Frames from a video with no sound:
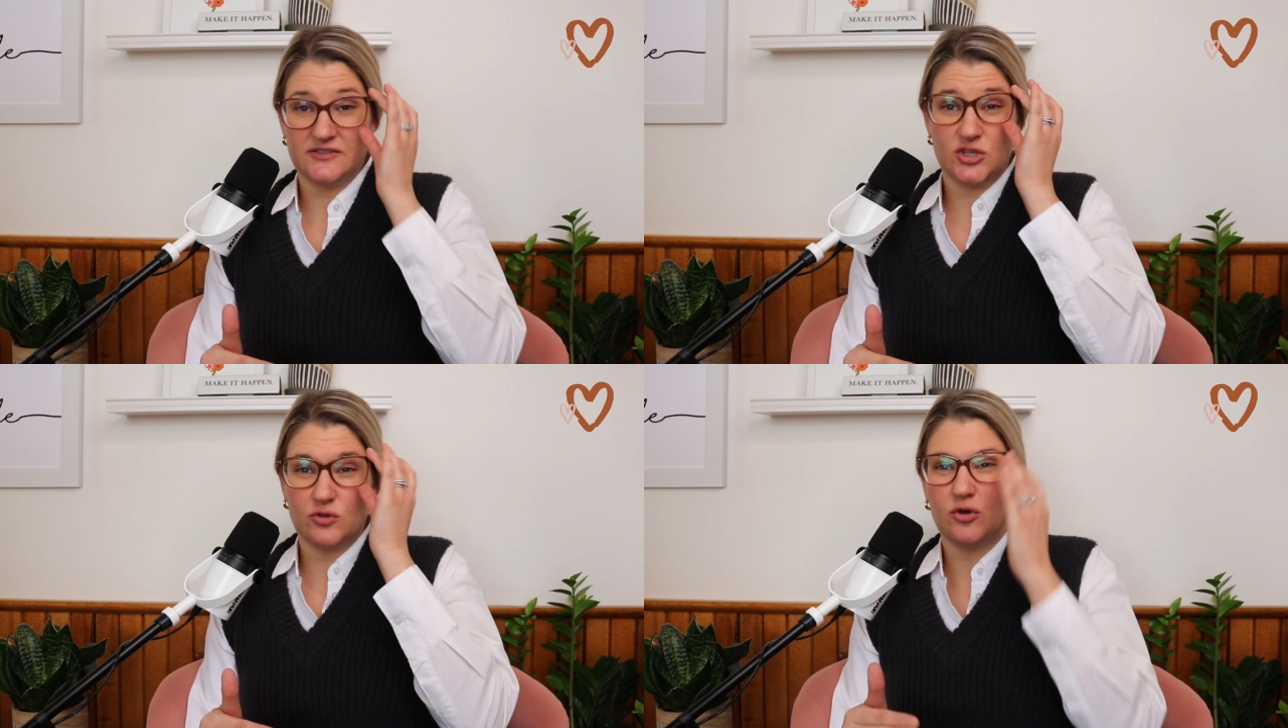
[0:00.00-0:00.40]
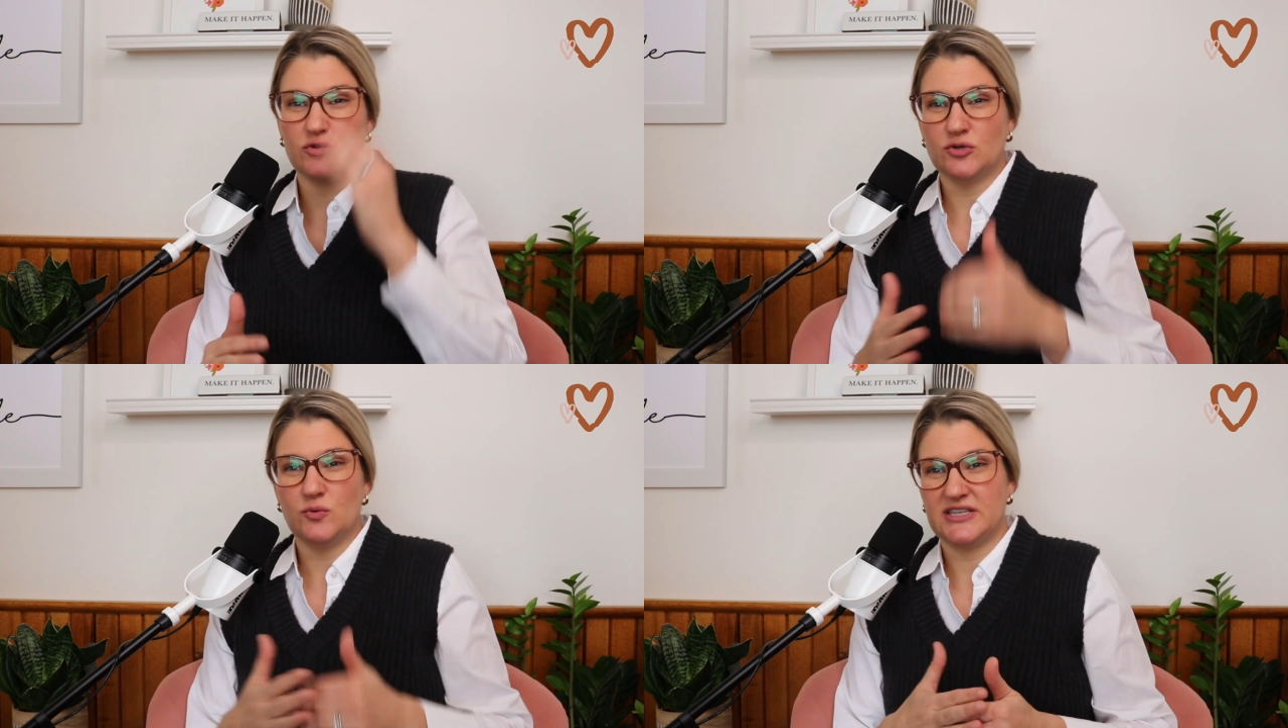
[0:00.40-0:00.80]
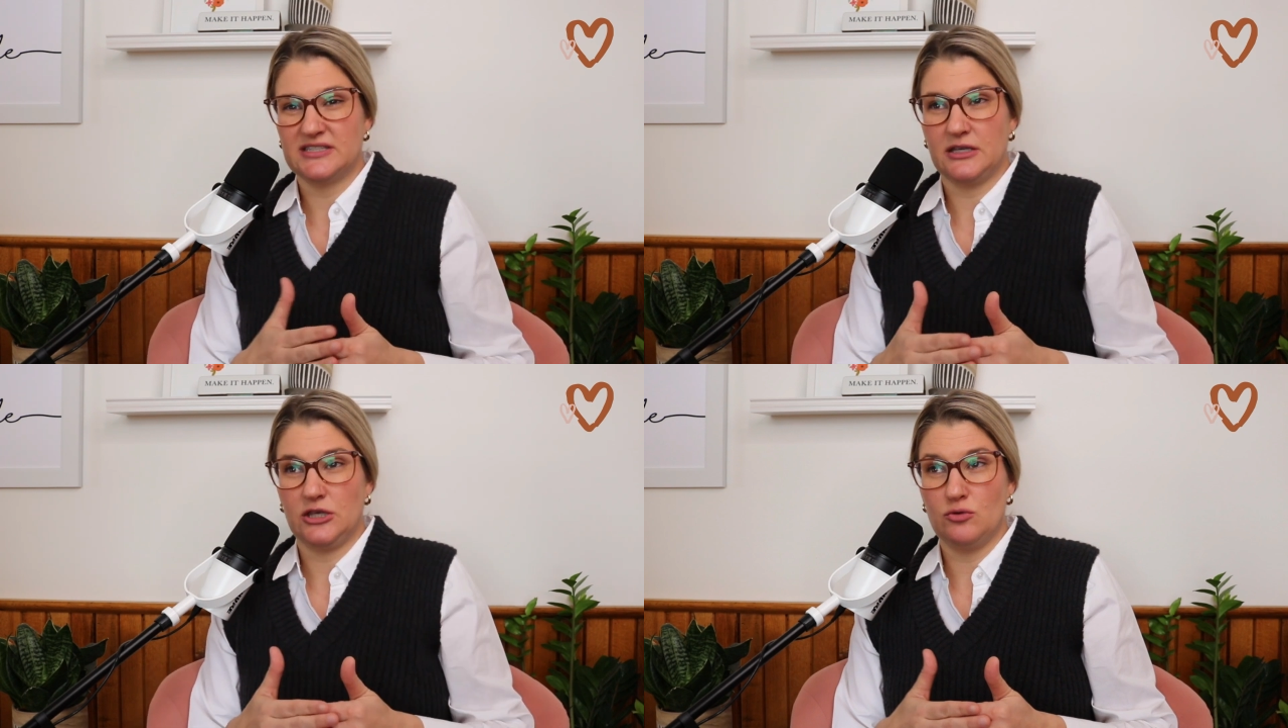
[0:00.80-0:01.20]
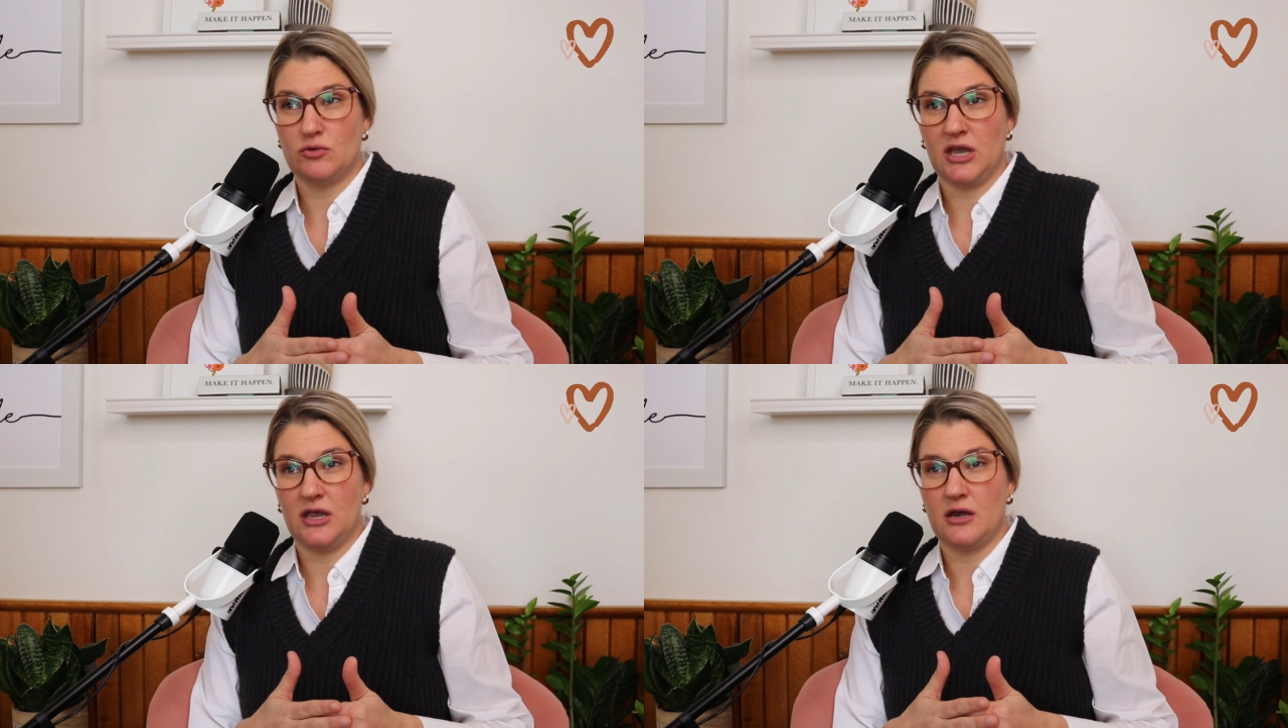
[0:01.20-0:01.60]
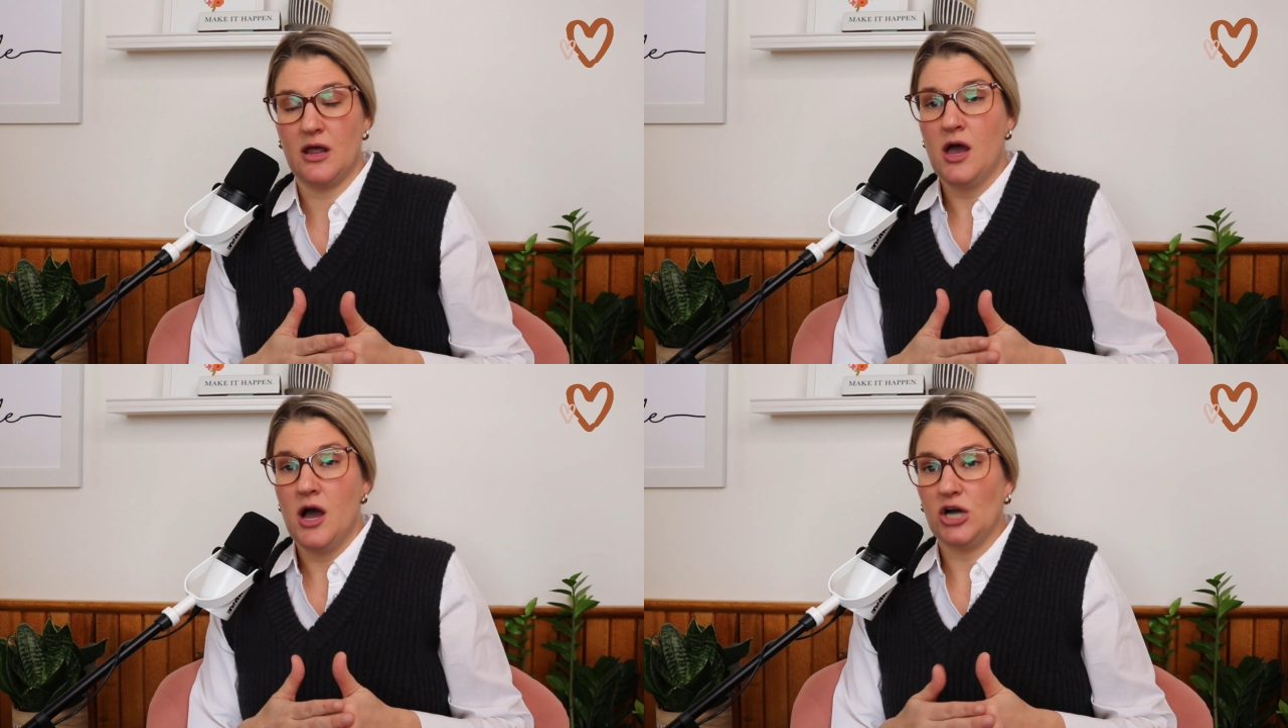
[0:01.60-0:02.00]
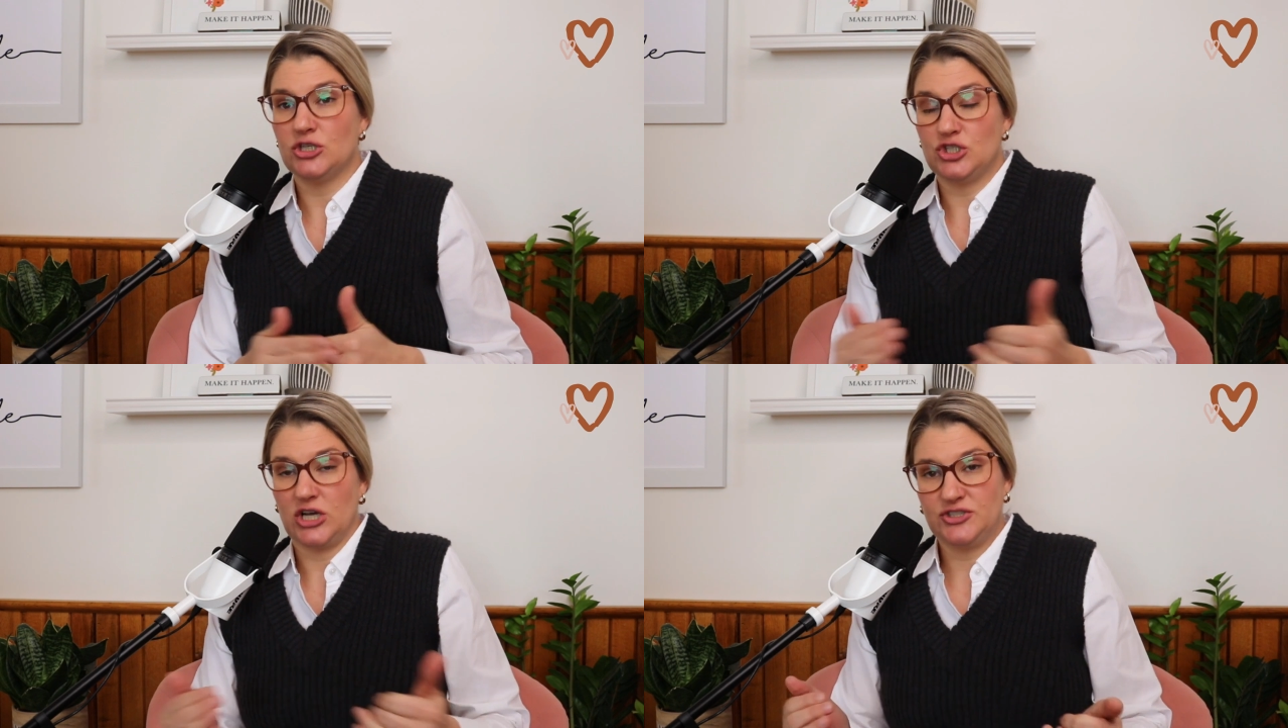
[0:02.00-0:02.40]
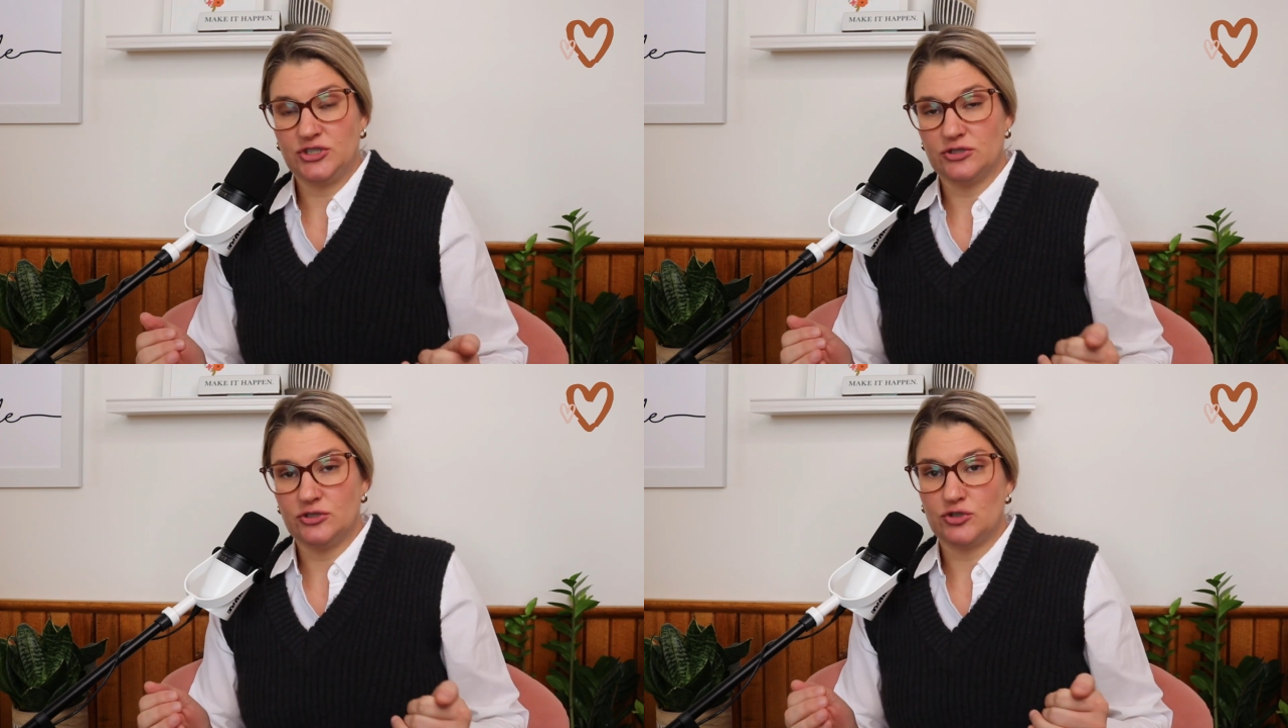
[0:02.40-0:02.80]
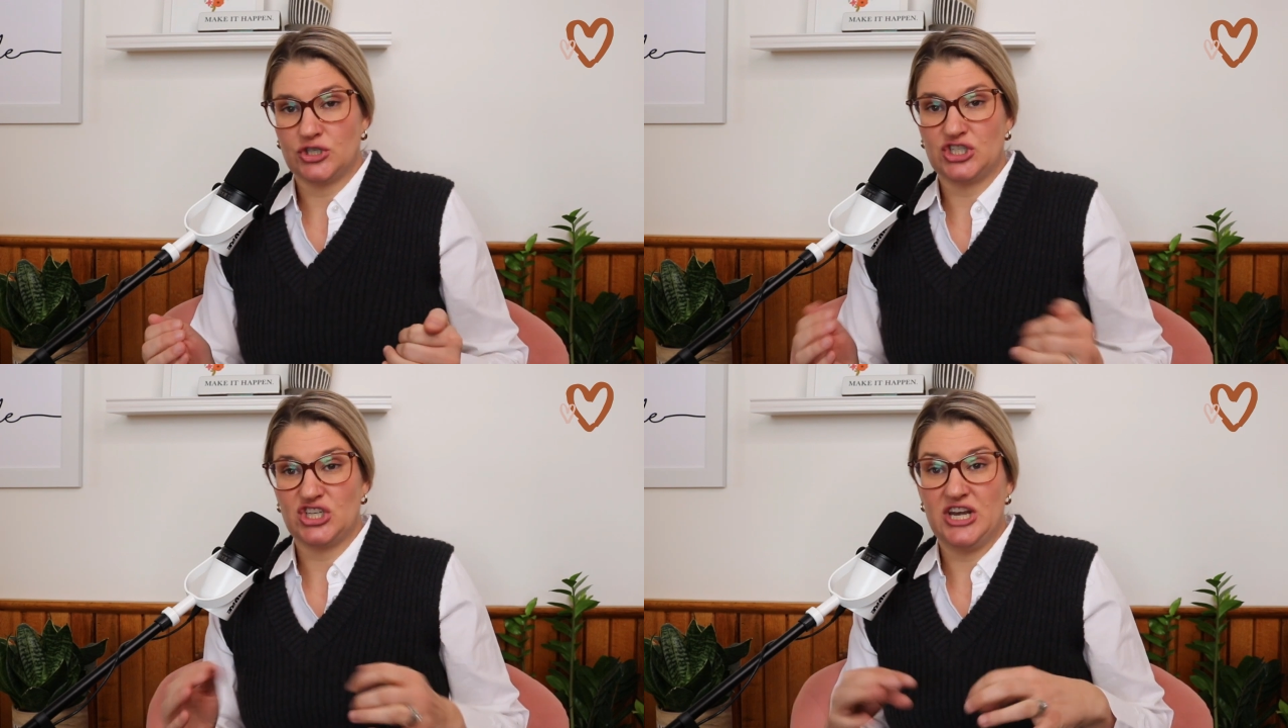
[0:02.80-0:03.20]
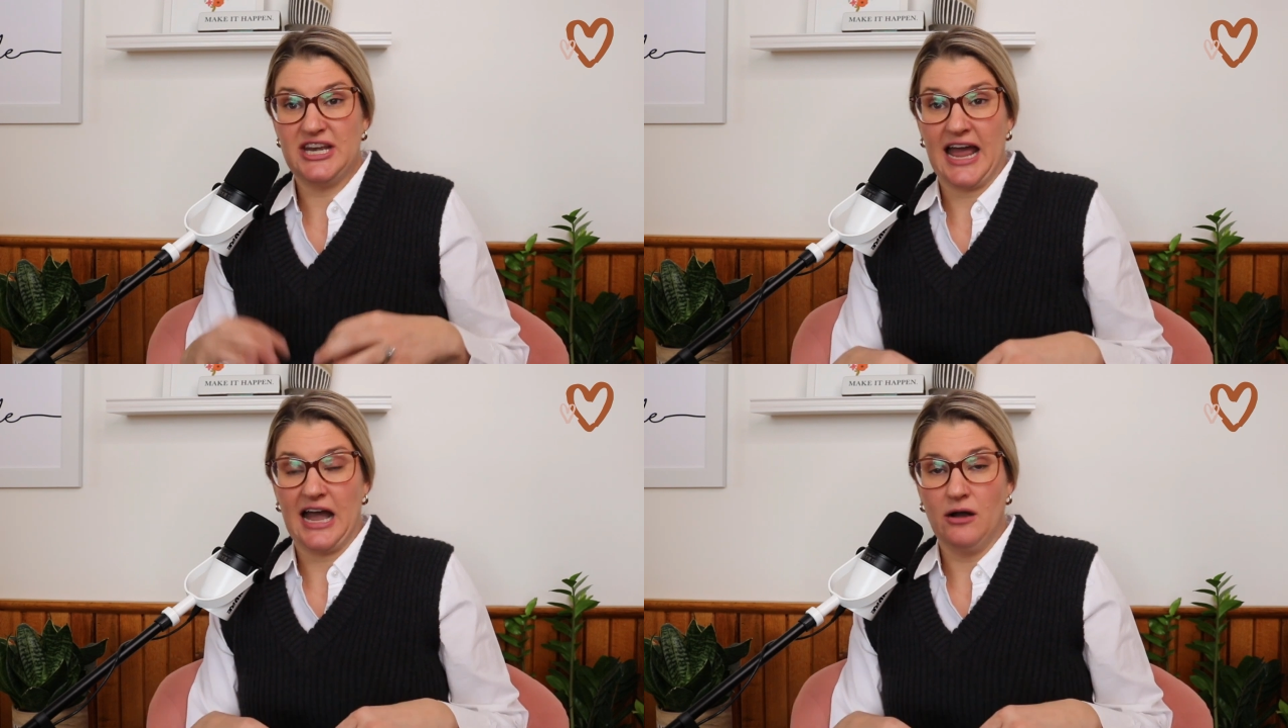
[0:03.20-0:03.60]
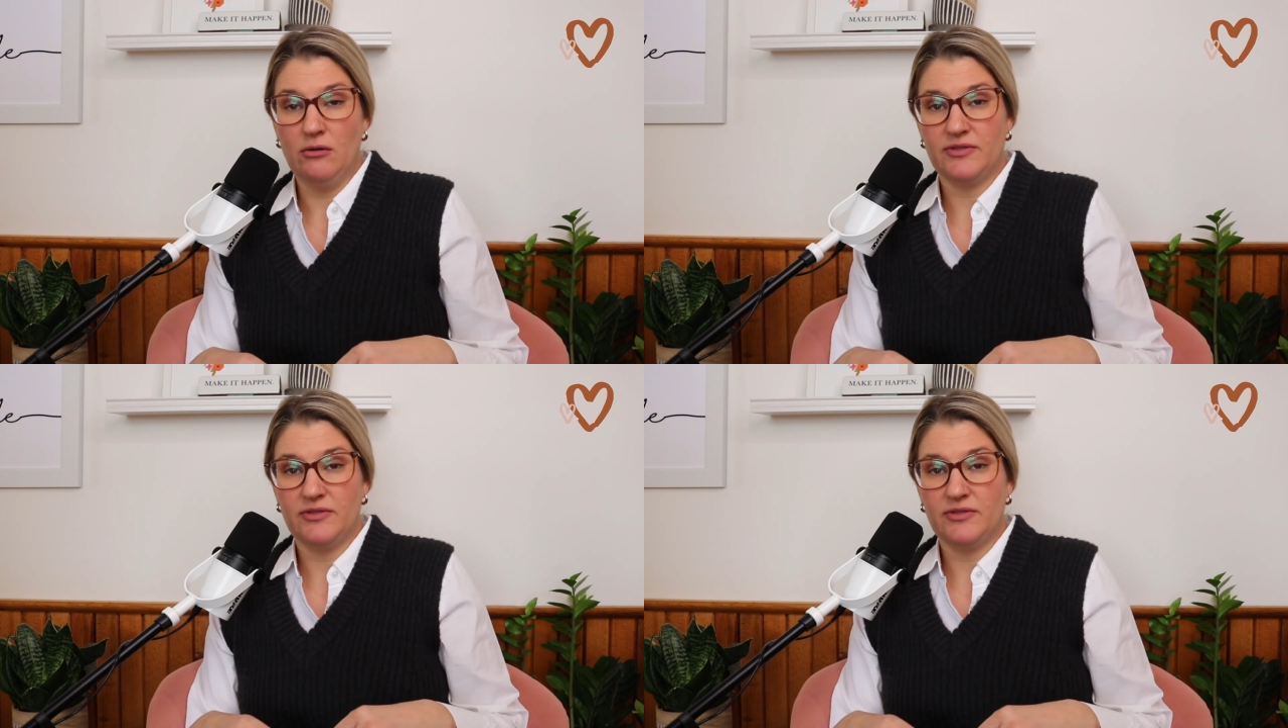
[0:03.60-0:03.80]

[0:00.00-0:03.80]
So those are ways that you can adjust your nutrition now,